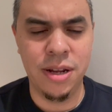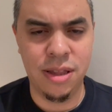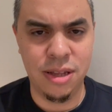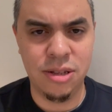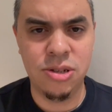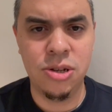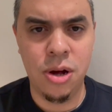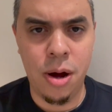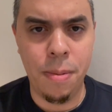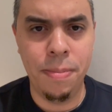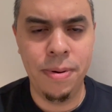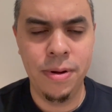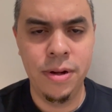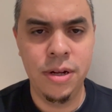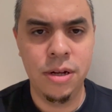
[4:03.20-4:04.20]
of the
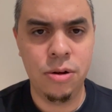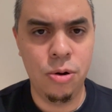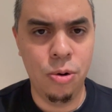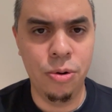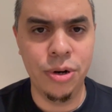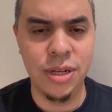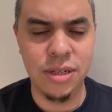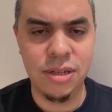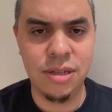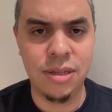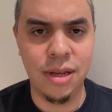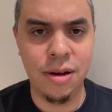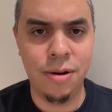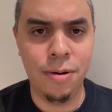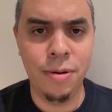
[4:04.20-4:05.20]
top corners
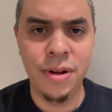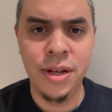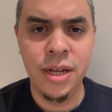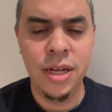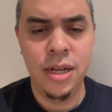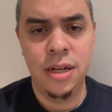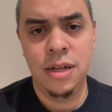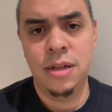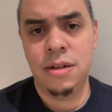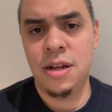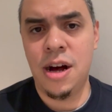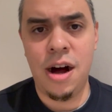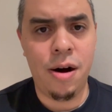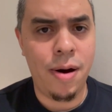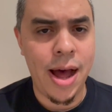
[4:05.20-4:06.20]
still.
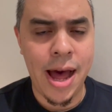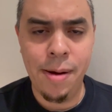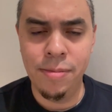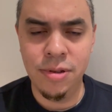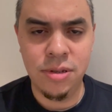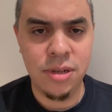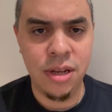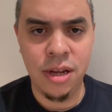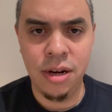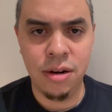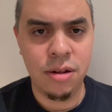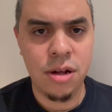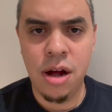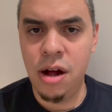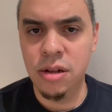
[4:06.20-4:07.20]
Carl
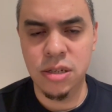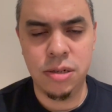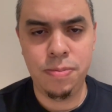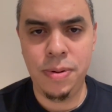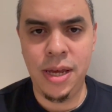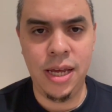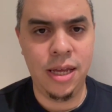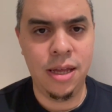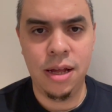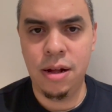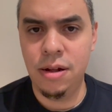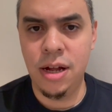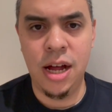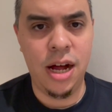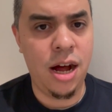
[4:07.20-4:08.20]
Hamilton, can't speak
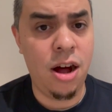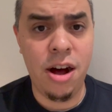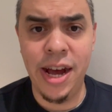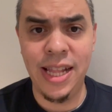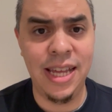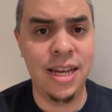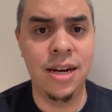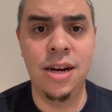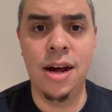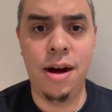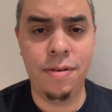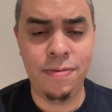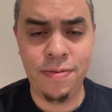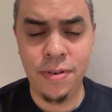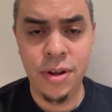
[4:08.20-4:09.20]
highly
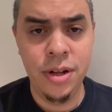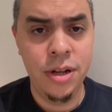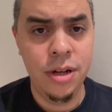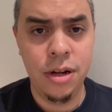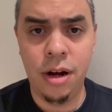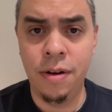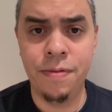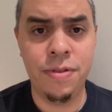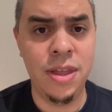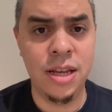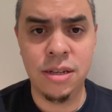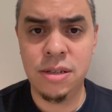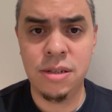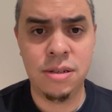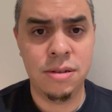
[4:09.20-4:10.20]
enough of
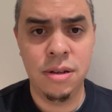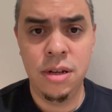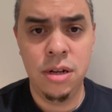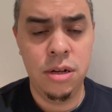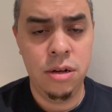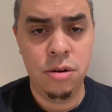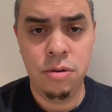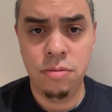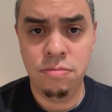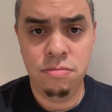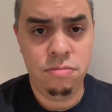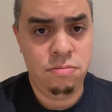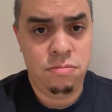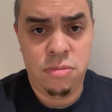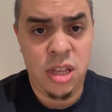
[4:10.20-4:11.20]
this
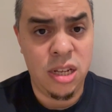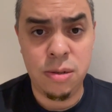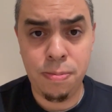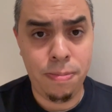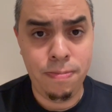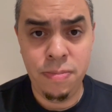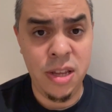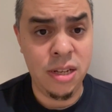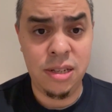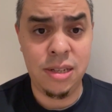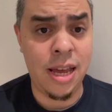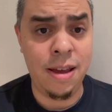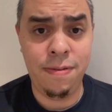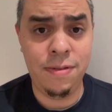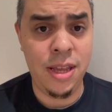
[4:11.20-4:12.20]

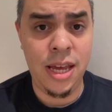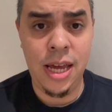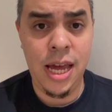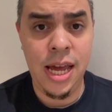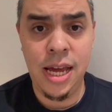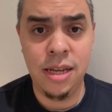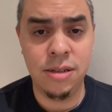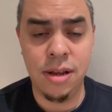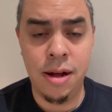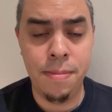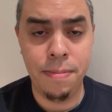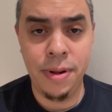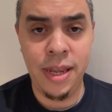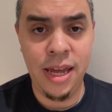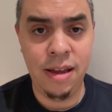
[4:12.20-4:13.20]
safety. He is
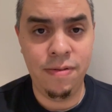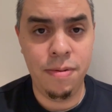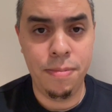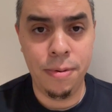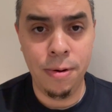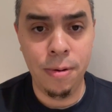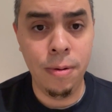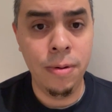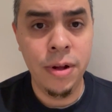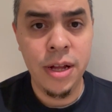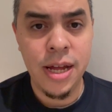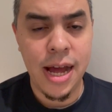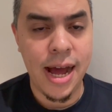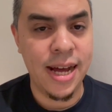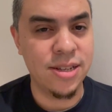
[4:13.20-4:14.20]
unbelievable
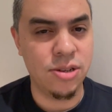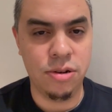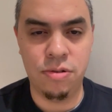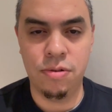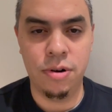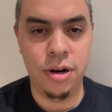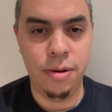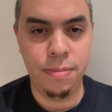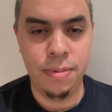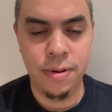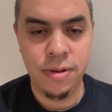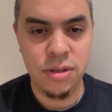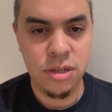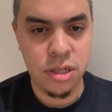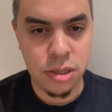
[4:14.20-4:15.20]
as a group,
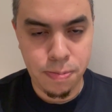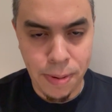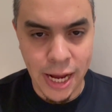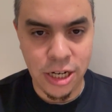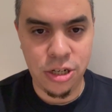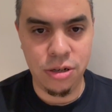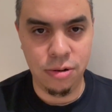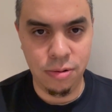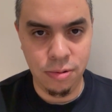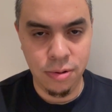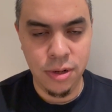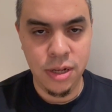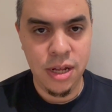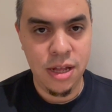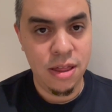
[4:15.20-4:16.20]
special.
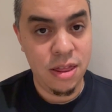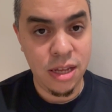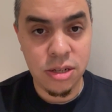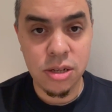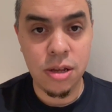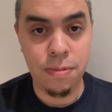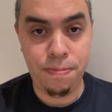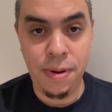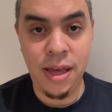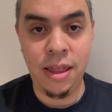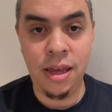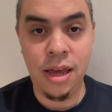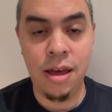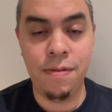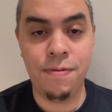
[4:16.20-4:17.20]
This could be
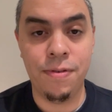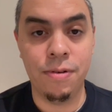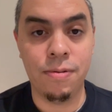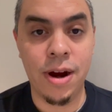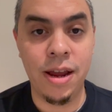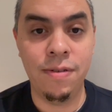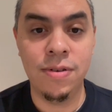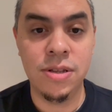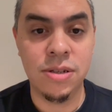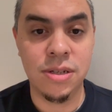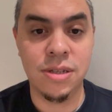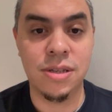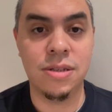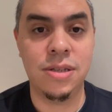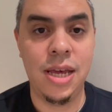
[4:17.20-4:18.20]
the year for the Ravens.
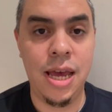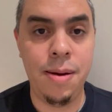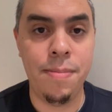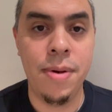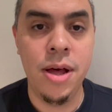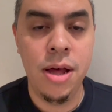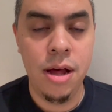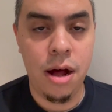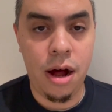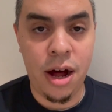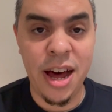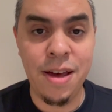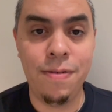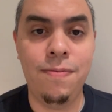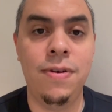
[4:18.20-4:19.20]
It's the team
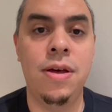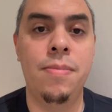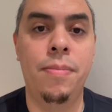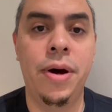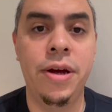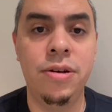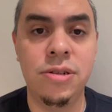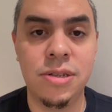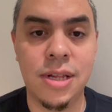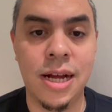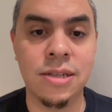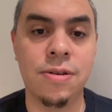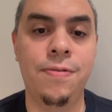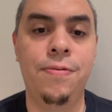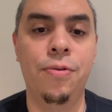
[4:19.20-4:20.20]
I fear most
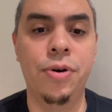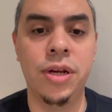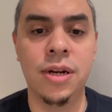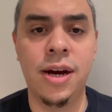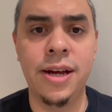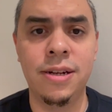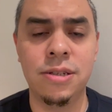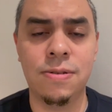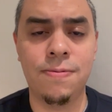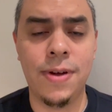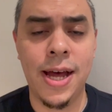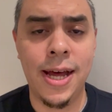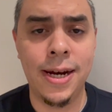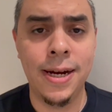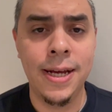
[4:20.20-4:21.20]
as a 49ers
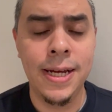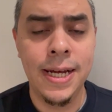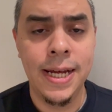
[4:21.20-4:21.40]
fan.